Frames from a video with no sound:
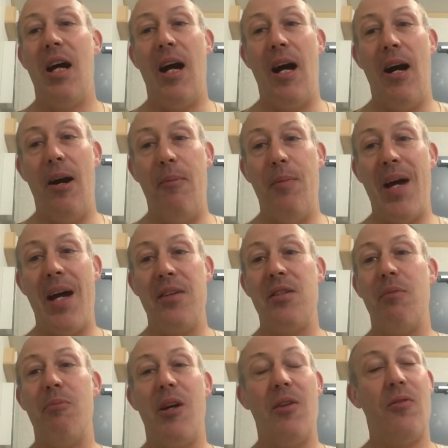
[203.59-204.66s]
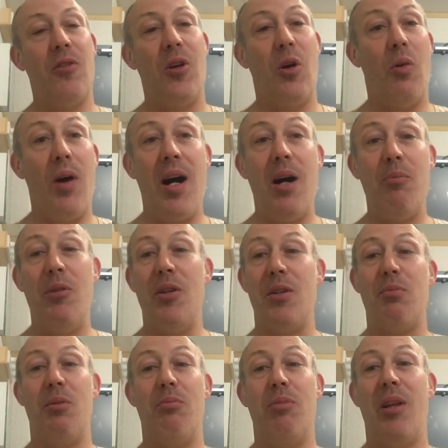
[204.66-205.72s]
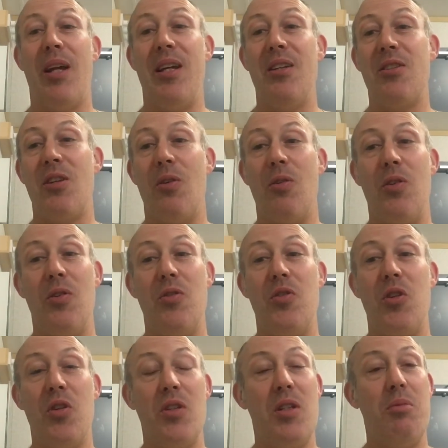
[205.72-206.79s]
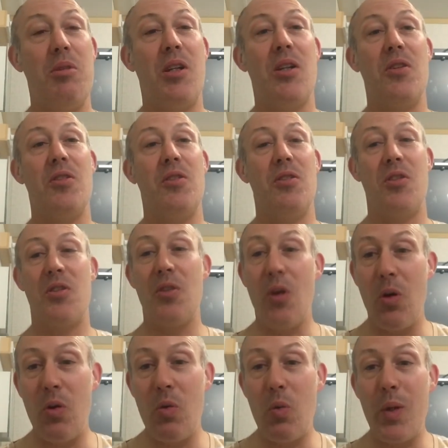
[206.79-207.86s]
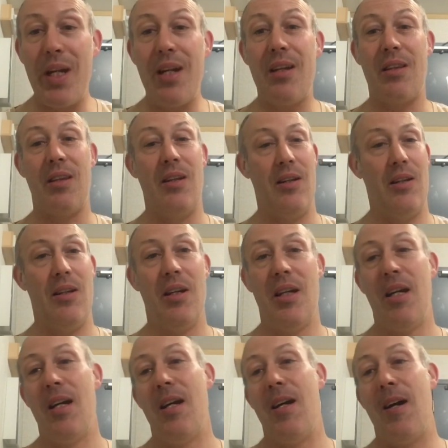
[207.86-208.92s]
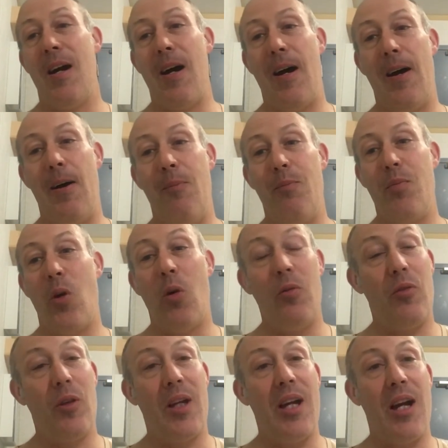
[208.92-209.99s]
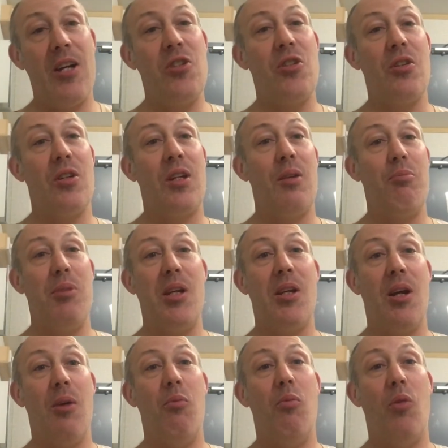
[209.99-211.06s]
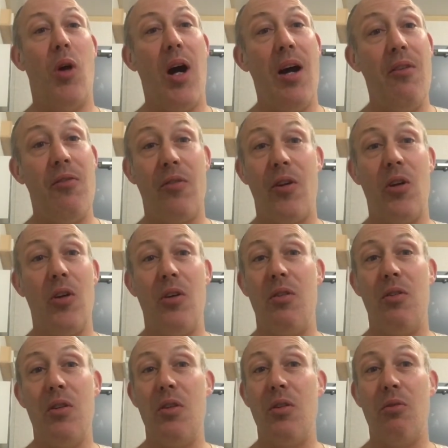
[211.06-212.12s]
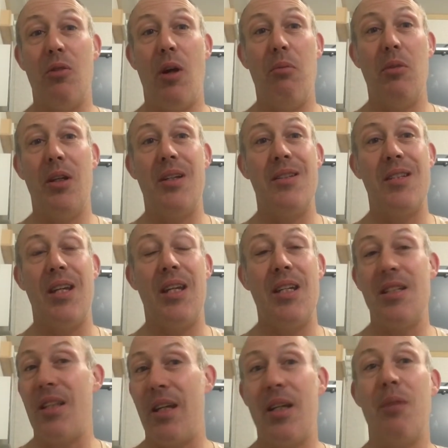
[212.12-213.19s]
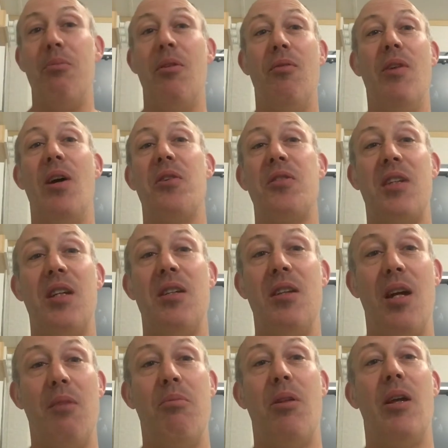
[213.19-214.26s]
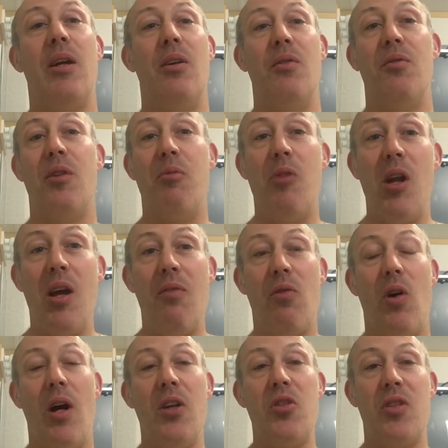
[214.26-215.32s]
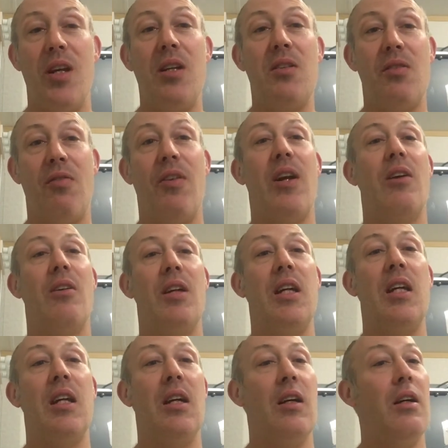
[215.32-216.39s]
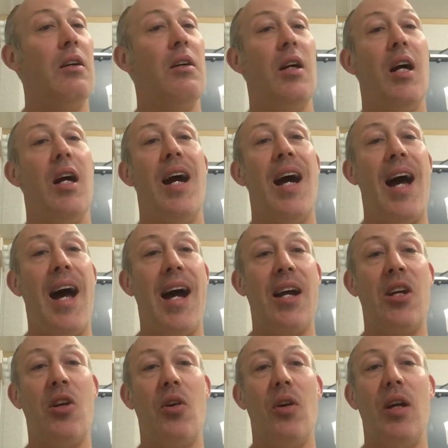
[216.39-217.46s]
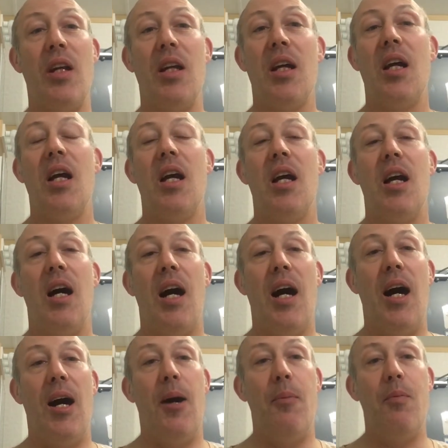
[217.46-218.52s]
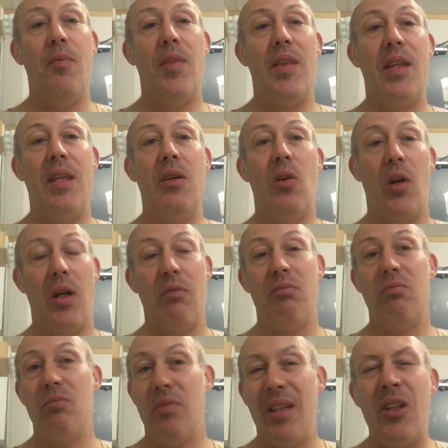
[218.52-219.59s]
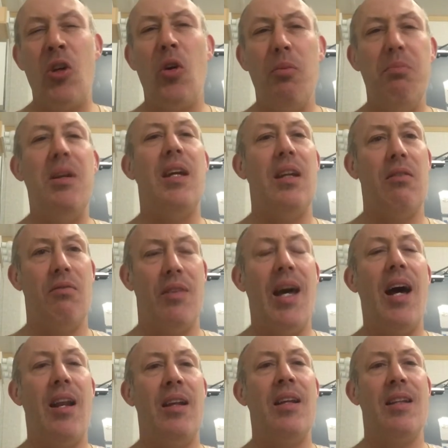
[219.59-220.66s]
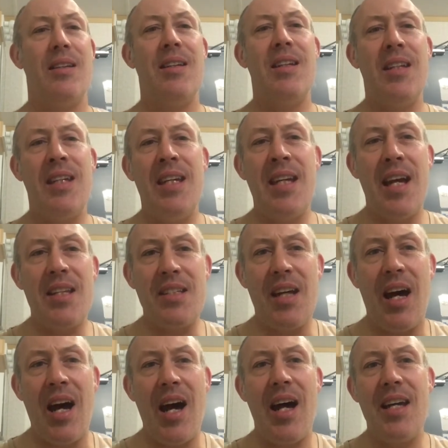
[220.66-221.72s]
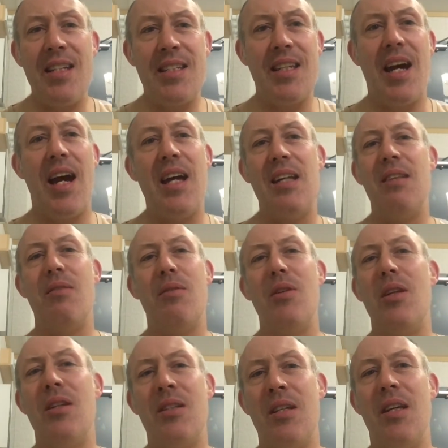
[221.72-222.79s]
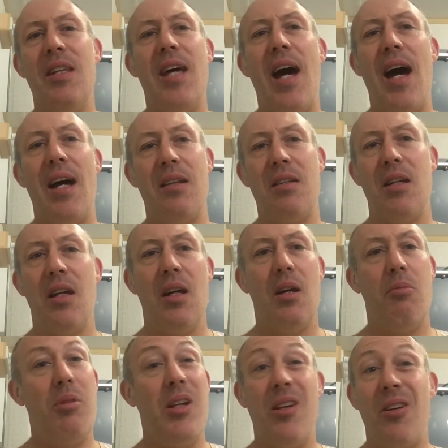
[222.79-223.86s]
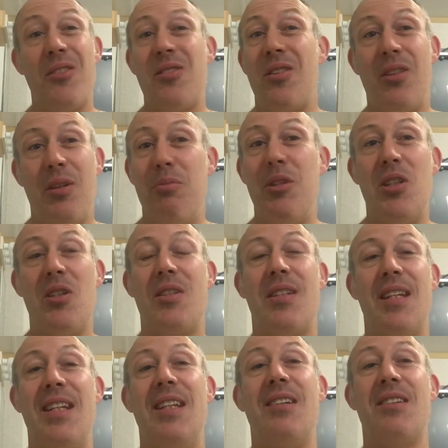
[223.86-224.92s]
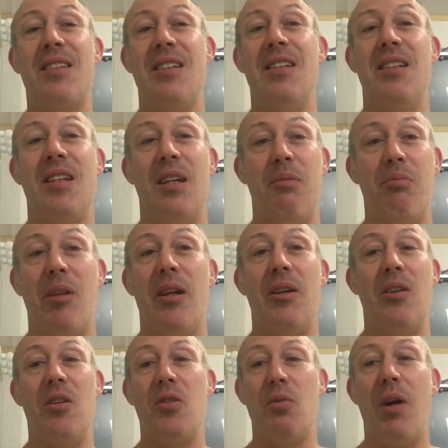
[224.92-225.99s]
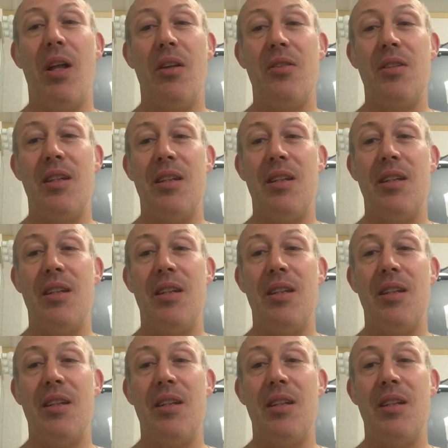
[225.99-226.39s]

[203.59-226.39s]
Um, hasn't been for a while, but has been playing so in New Jersey because they're so weak there. Um, hopefully, Hischier can become. I've heard rumblings that he's like a Pavelski type player, and from what I've watched, that's fairly uh, accurate. Um, or it could be that. He has a high side to that. But he also could be just a Nielsen type player as well.